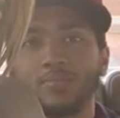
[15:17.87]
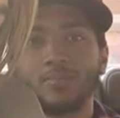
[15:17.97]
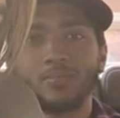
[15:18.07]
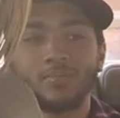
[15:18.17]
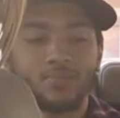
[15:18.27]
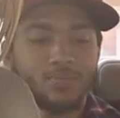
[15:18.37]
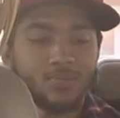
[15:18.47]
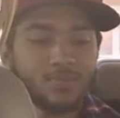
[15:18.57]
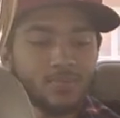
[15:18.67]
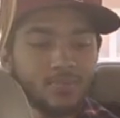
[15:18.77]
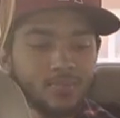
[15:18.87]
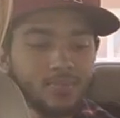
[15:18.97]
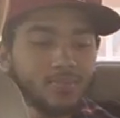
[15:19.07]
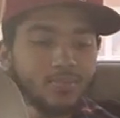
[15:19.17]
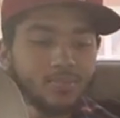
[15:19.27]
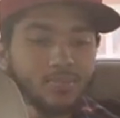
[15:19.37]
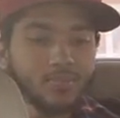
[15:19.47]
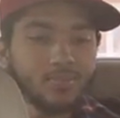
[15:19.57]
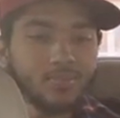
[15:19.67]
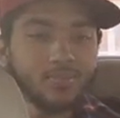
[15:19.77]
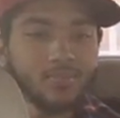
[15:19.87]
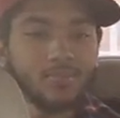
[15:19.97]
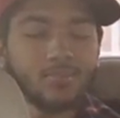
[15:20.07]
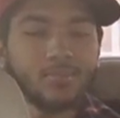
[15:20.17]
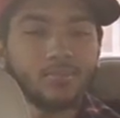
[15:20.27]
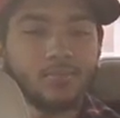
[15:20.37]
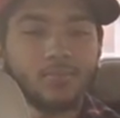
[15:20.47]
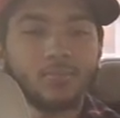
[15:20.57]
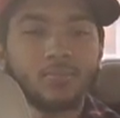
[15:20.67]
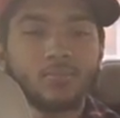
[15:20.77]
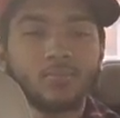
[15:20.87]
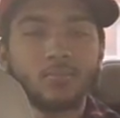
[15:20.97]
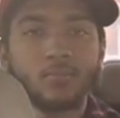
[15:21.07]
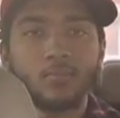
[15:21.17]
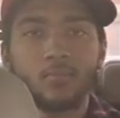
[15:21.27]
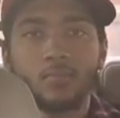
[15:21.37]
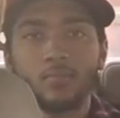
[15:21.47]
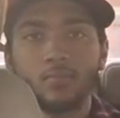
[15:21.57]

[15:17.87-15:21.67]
[no speech]